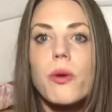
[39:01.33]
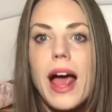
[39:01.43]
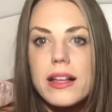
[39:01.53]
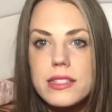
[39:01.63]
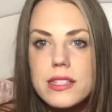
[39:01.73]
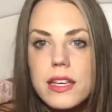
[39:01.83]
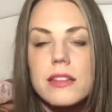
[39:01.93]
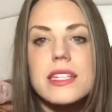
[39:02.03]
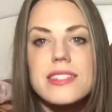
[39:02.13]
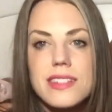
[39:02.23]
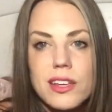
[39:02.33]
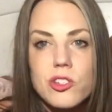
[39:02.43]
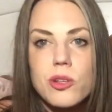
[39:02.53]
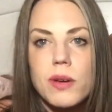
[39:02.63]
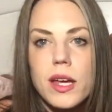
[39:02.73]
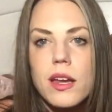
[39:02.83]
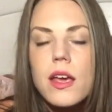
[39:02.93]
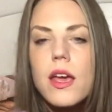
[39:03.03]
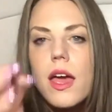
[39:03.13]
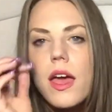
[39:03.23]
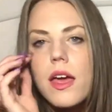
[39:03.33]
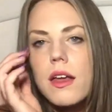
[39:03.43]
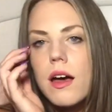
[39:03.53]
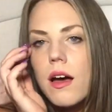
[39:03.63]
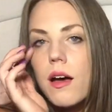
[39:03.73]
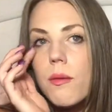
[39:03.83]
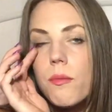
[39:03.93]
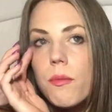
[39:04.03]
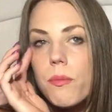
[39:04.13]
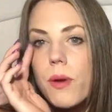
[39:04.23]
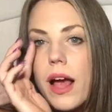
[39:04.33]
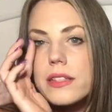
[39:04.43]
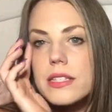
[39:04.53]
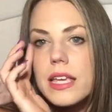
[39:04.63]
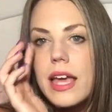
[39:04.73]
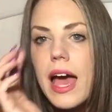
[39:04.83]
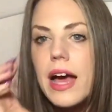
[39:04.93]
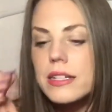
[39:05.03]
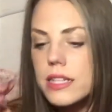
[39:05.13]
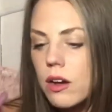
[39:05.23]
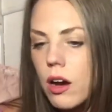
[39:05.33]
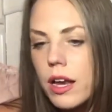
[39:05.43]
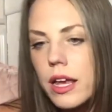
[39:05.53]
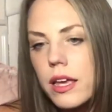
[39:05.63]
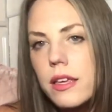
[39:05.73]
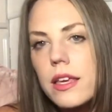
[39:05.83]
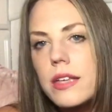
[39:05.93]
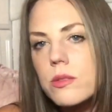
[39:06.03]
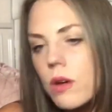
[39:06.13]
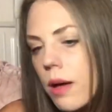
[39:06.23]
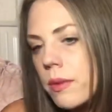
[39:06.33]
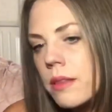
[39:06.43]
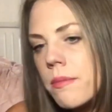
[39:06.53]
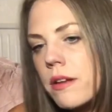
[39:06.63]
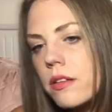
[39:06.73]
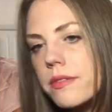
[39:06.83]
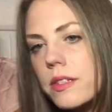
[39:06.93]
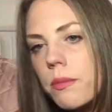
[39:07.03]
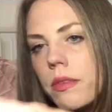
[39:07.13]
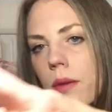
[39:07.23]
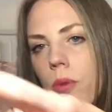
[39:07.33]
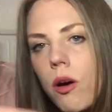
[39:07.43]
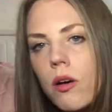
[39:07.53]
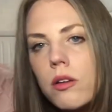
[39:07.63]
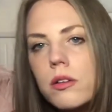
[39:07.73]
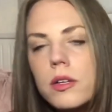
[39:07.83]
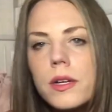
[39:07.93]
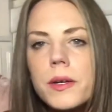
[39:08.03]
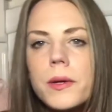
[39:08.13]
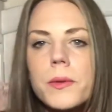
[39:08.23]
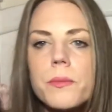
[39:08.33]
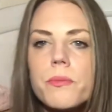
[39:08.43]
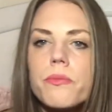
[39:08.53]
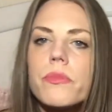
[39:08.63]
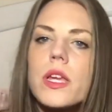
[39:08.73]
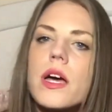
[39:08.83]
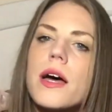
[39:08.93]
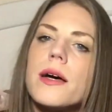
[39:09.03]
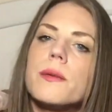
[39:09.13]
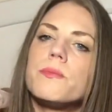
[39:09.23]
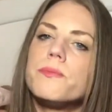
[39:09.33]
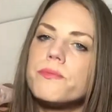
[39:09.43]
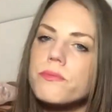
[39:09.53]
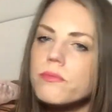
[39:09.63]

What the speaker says: practicing listening to it and practicing acting on it. Yes, well, I'm in the middle of something, Paul. And